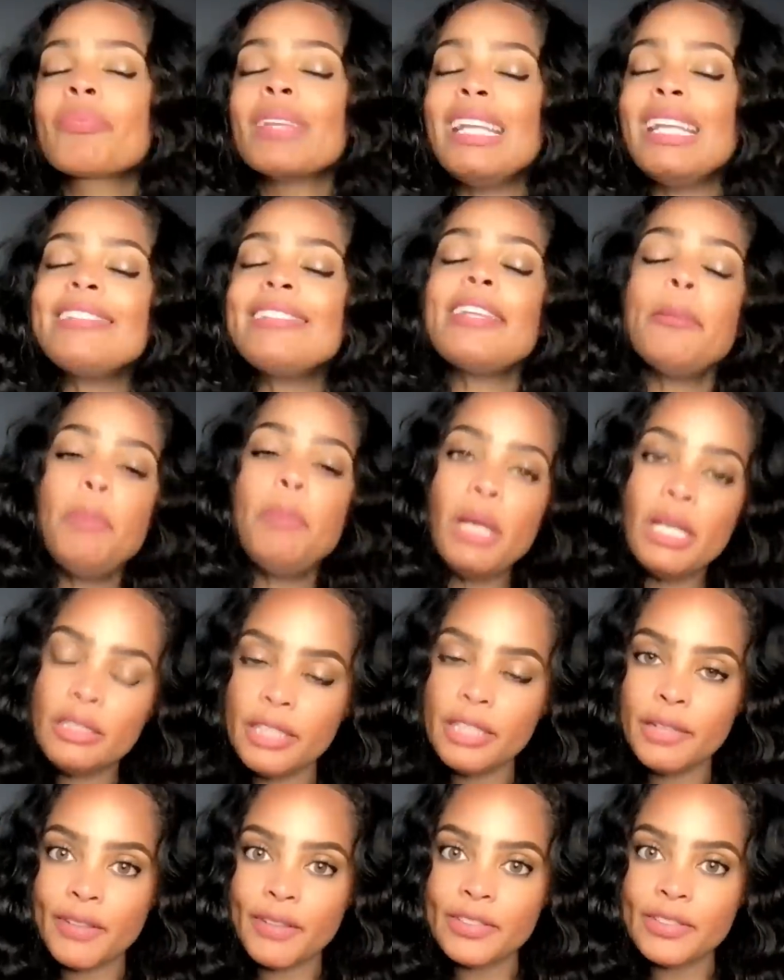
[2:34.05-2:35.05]
It's a big
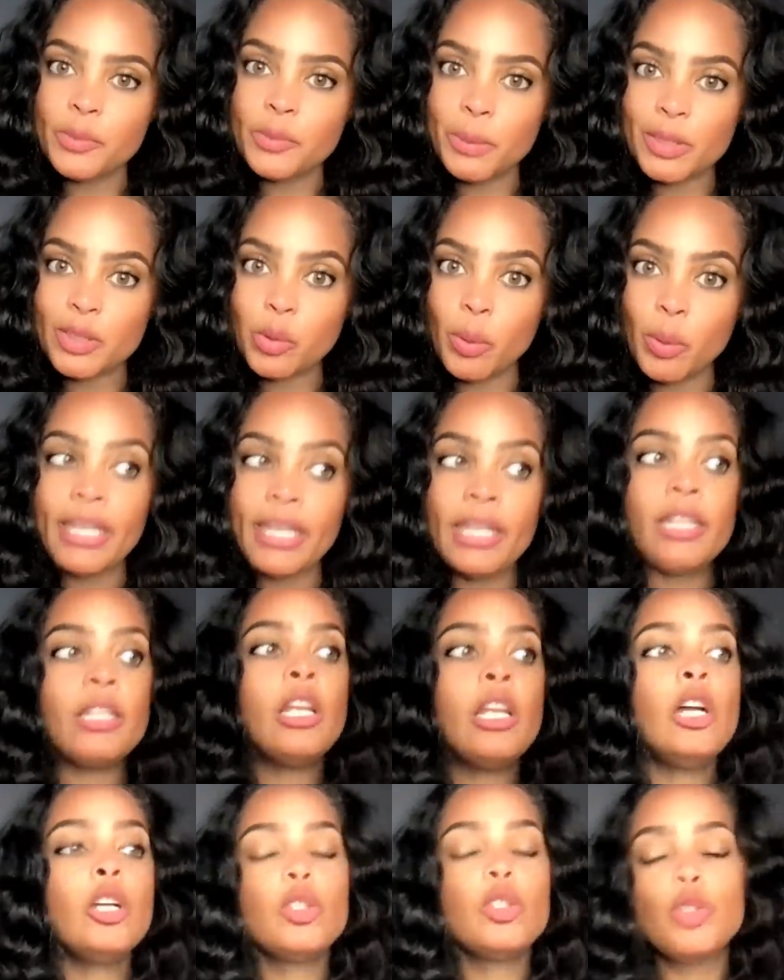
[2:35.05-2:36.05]
difference
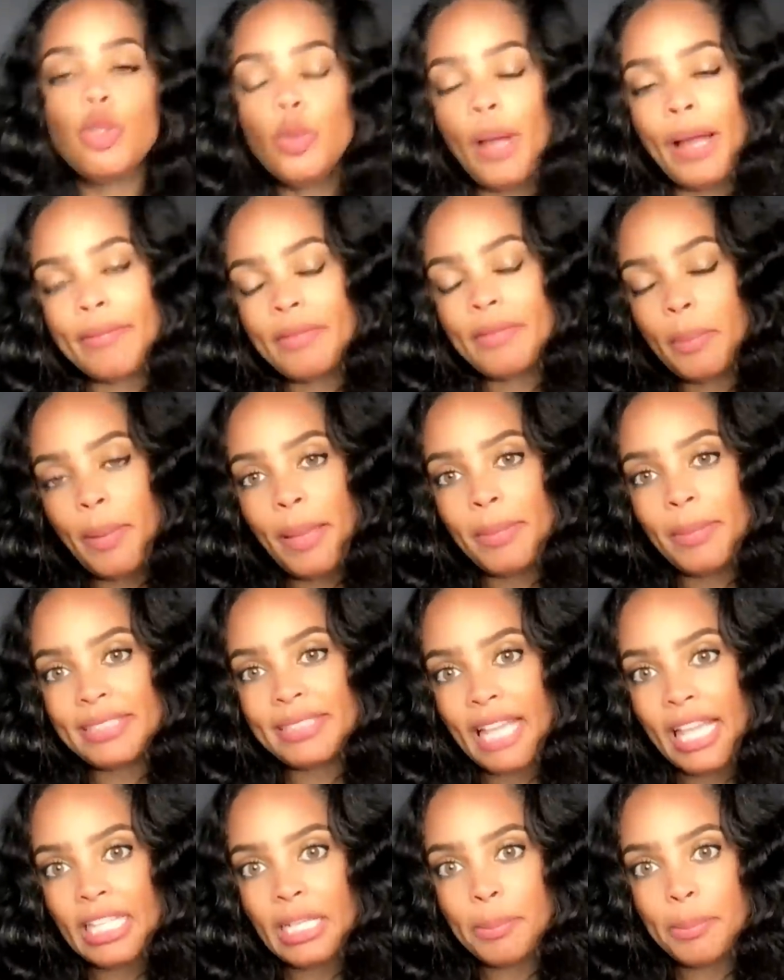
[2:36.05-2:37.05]
between you have the
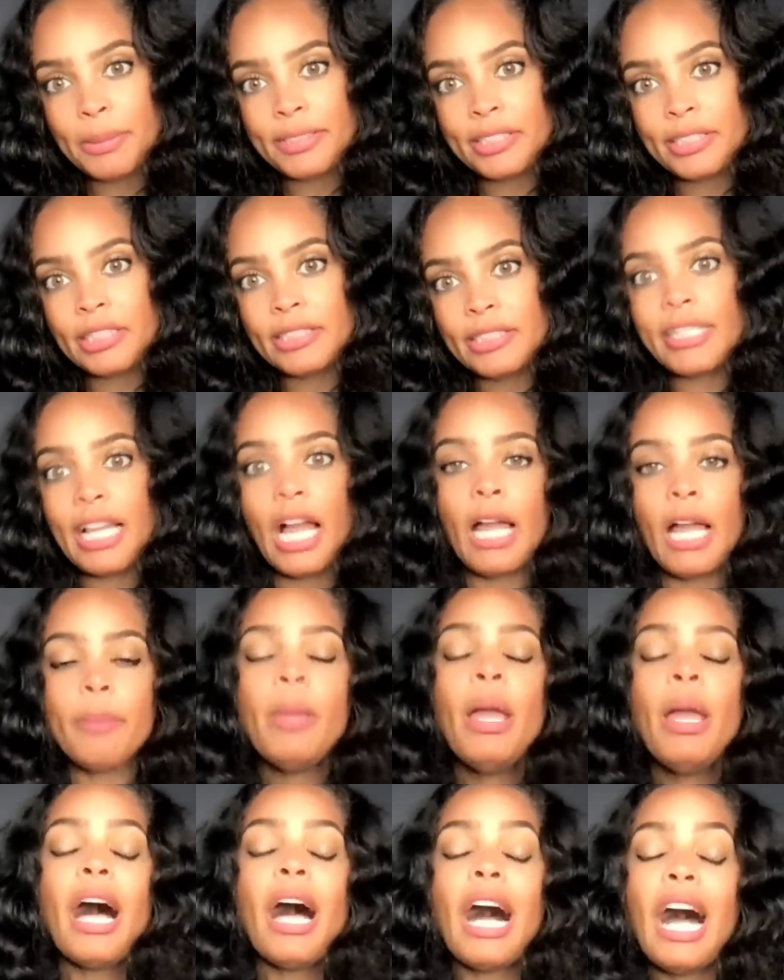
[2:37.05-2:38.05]
babies 80% of the
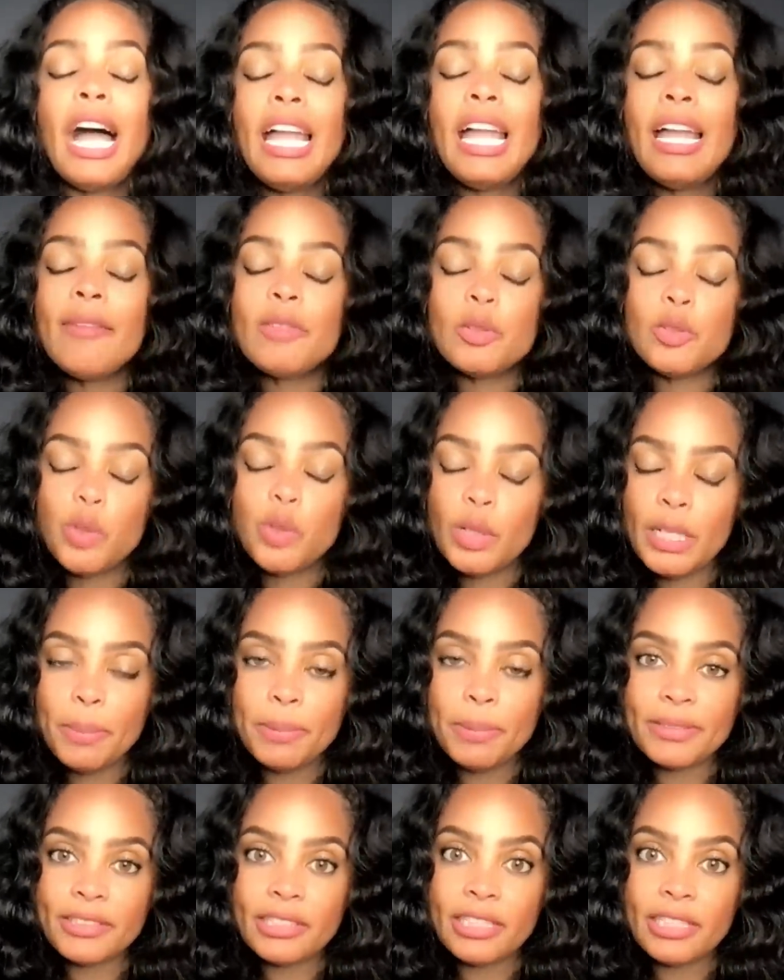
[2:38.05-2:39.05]
time, I have them
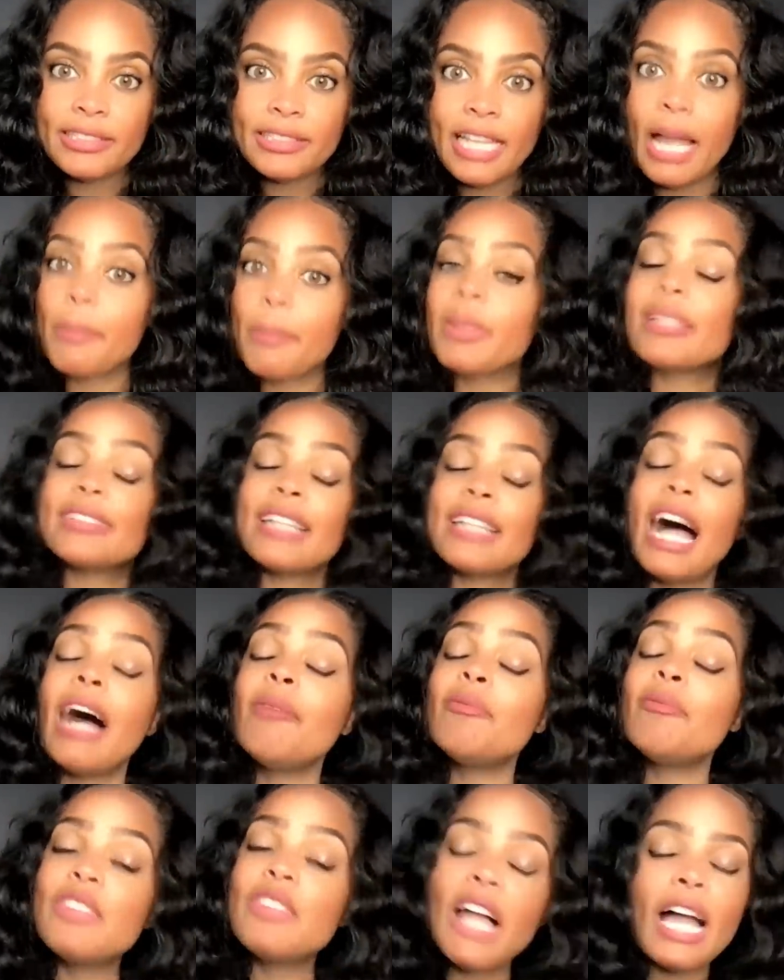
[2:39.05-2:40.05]
20% of the time because
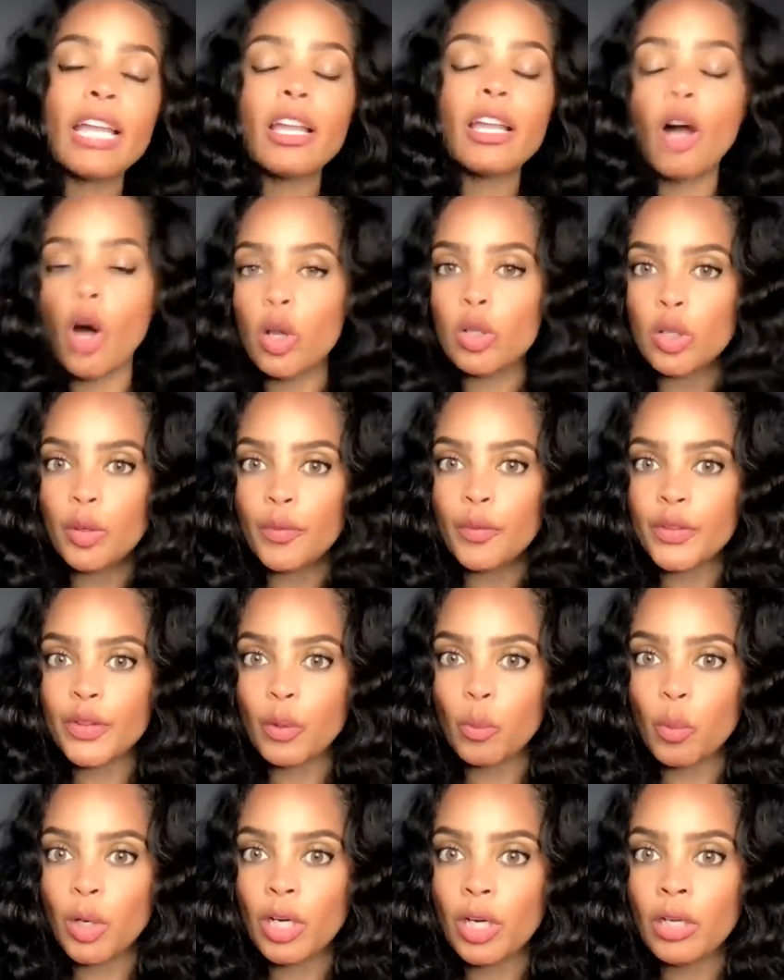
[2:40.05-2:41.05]
I'm flying all over
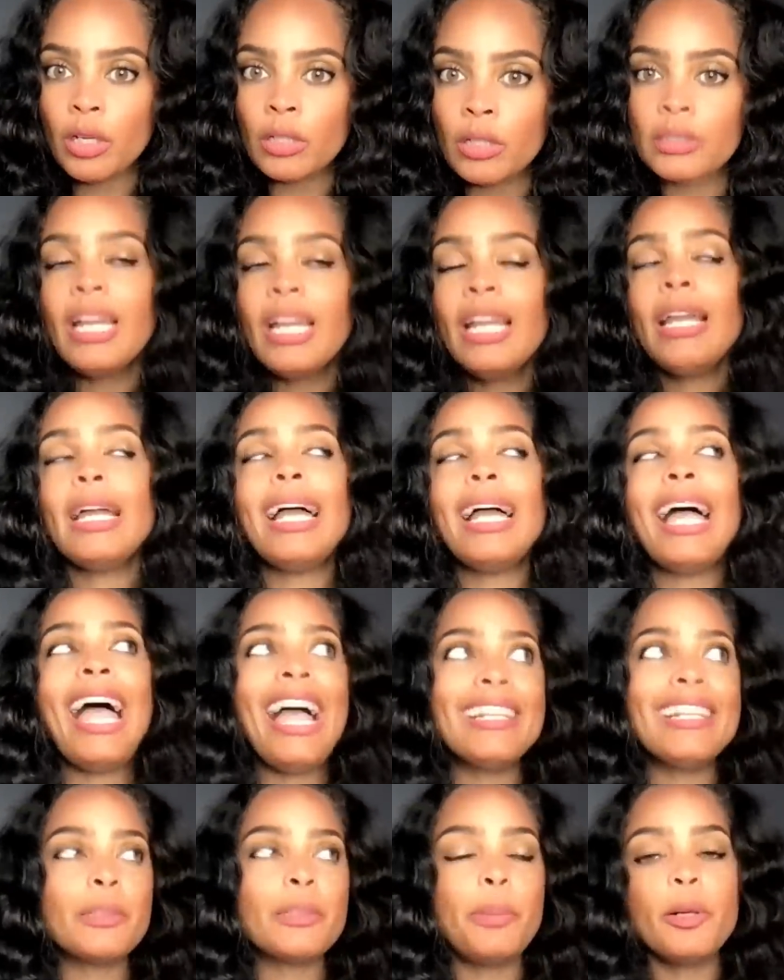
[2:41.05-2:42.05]
the world
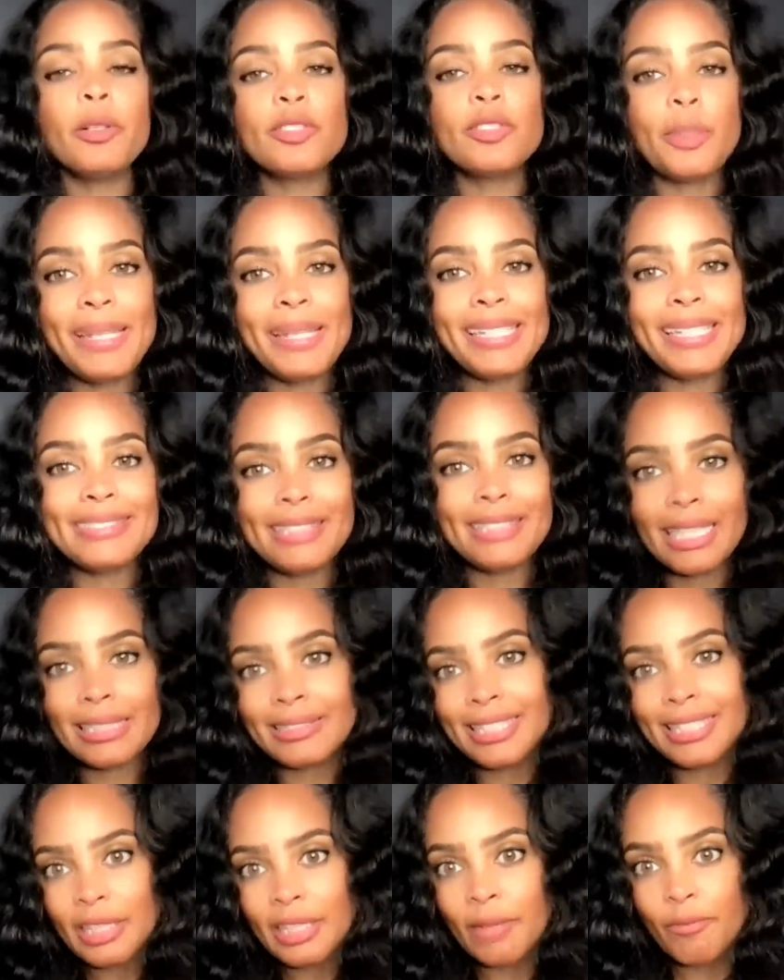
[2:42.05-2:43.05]
as opposed to being
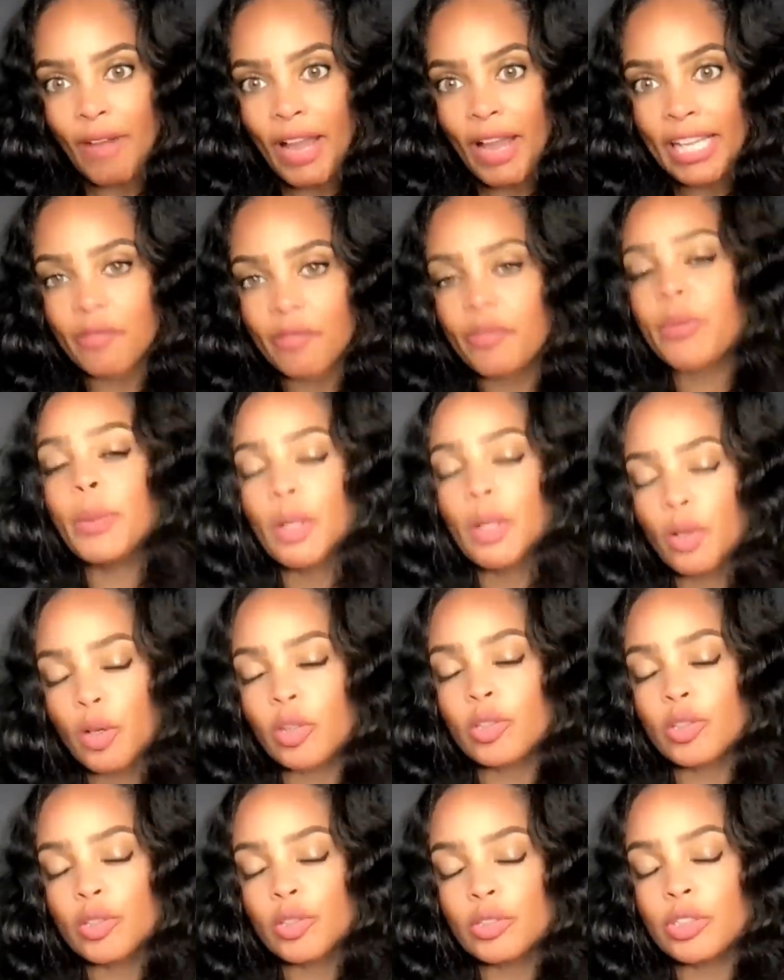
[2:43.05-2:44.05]
disinvited from your
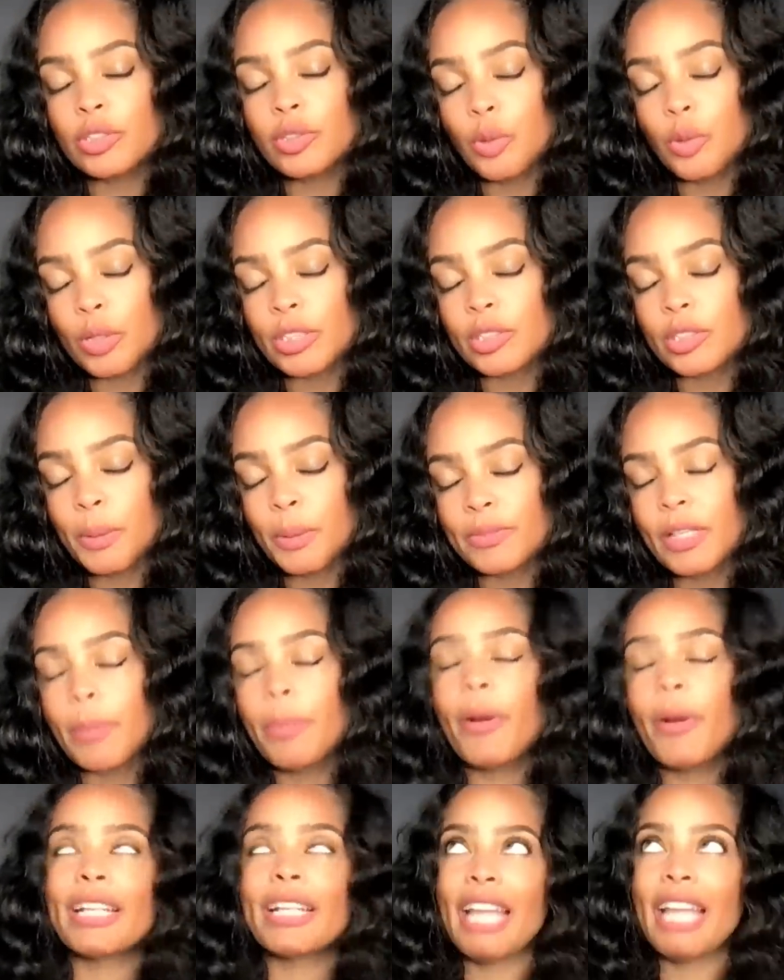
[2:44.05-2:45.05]
girl your daughter's birthday
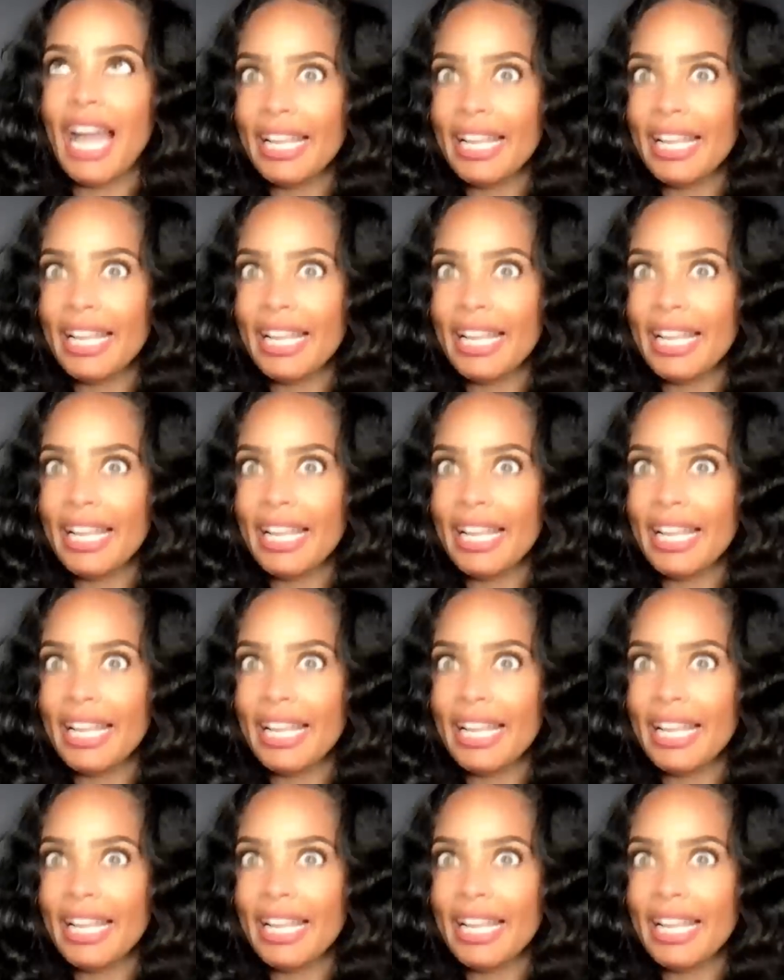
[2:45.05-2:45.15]
party.